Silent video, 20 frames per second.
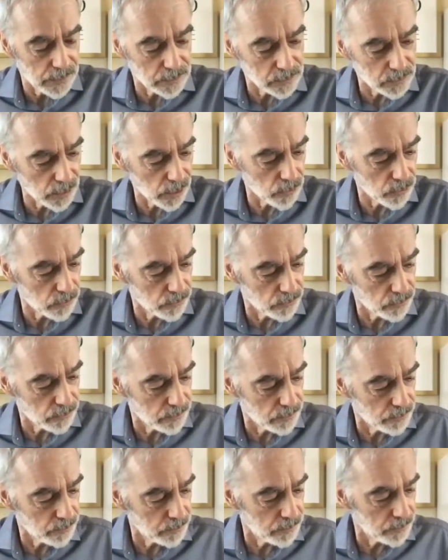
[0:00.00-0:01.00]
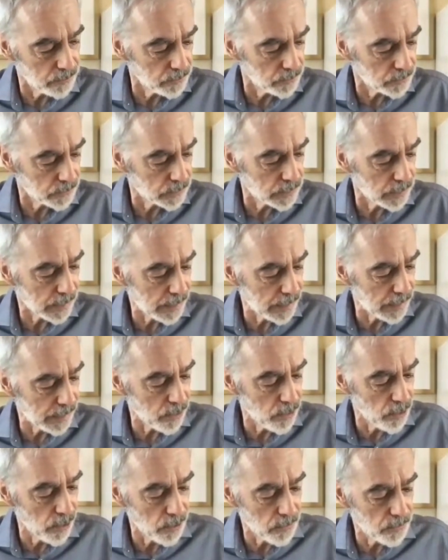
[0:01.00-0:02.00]
so to
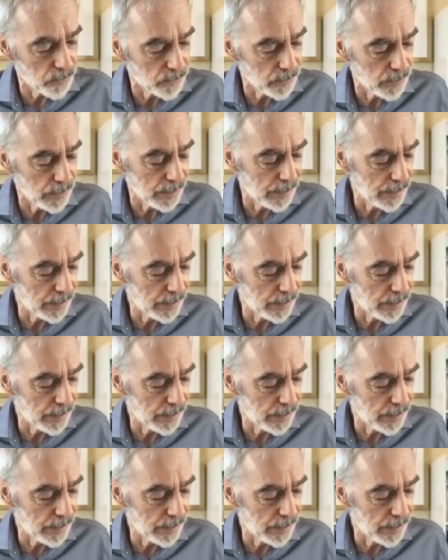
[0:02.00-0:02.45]
kick off,